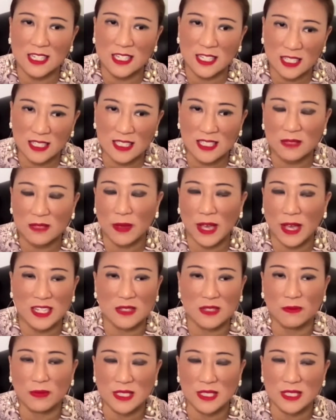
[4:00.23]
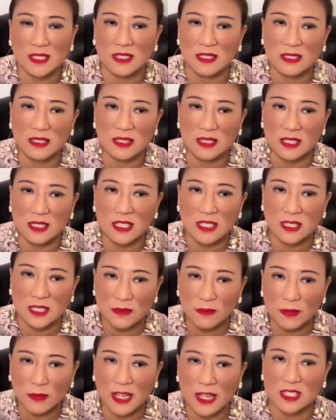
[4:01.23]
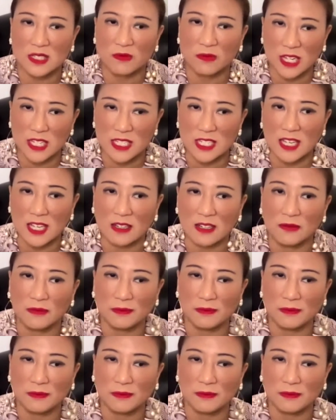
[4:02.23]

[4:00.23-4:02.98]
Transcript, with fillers: is impacting business. It is impacting retail.